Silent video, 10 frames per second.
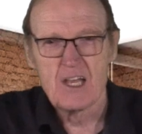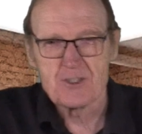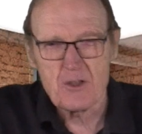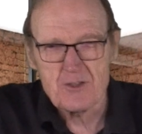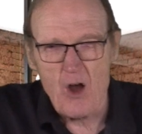
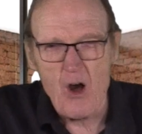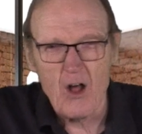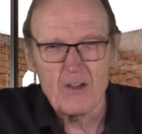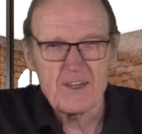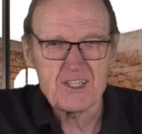So there's
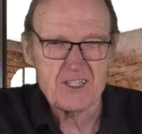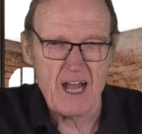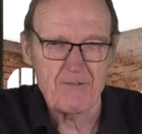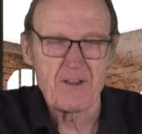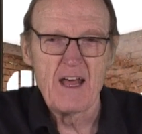all this
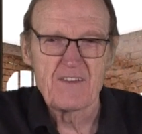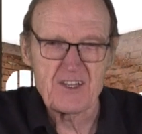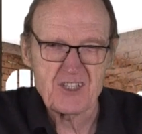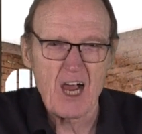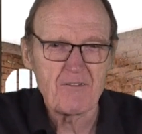stuff
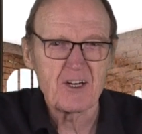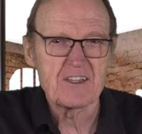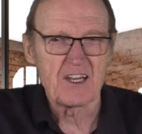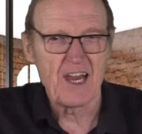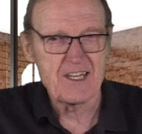that's covered
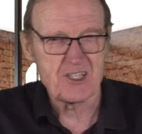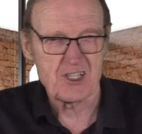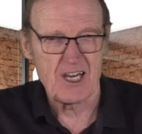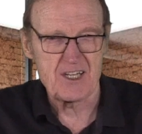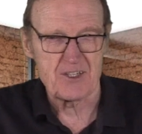in the
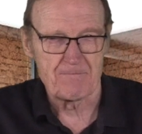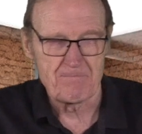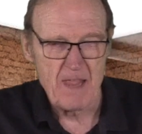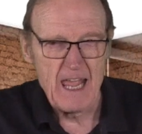legislation.